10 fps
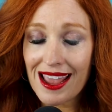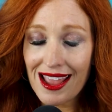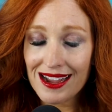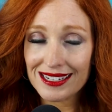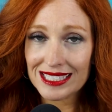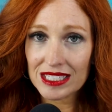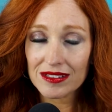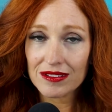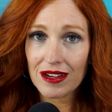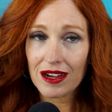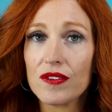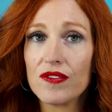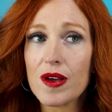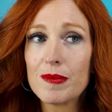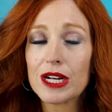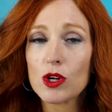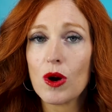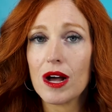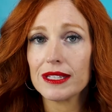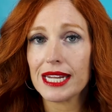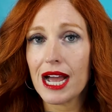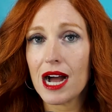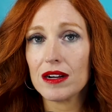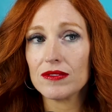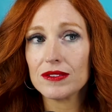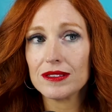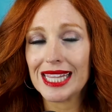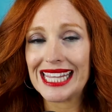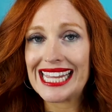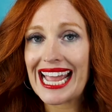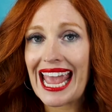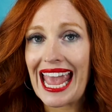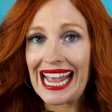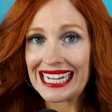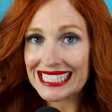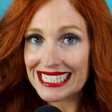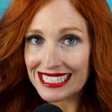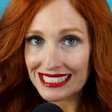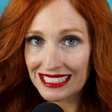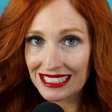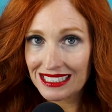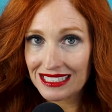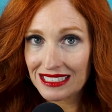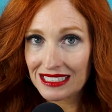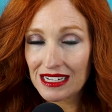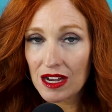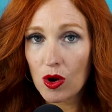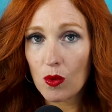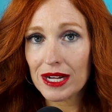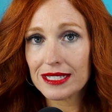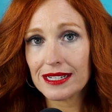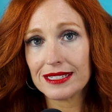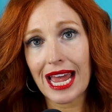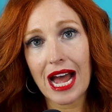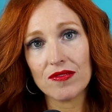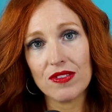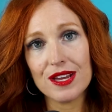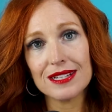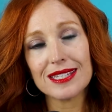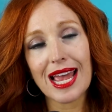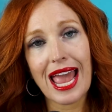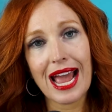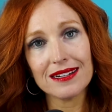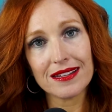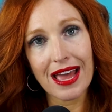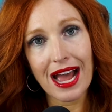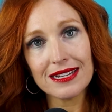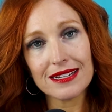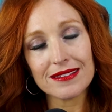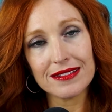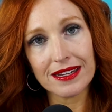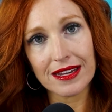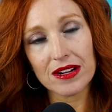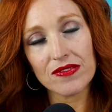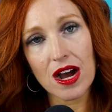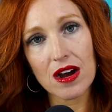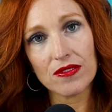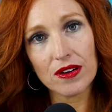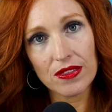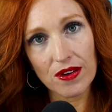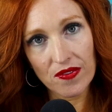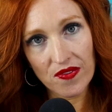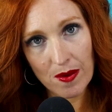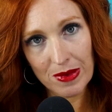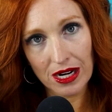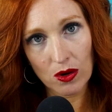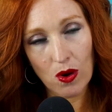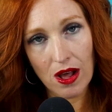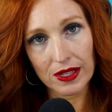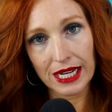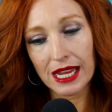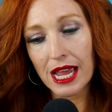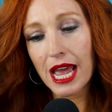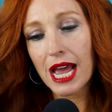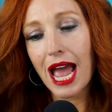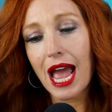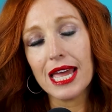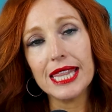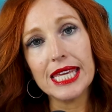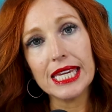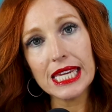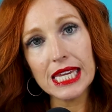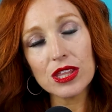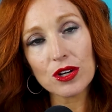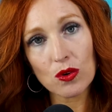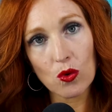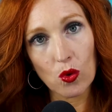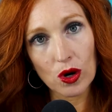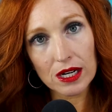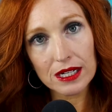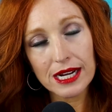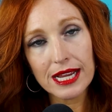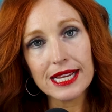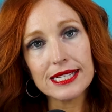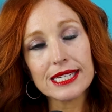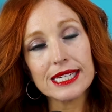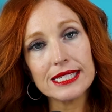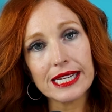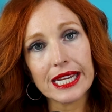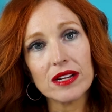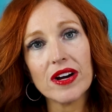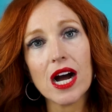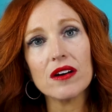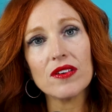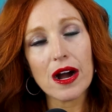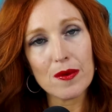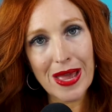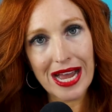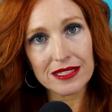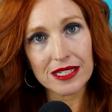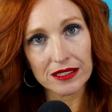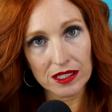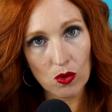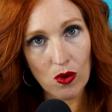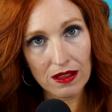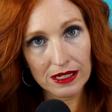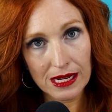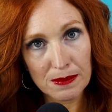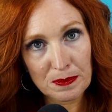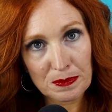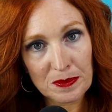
And the feminine quality of the and, wanting to have this and that, is indicative of the feminine quality. And the either or is indicative of a masculine quality.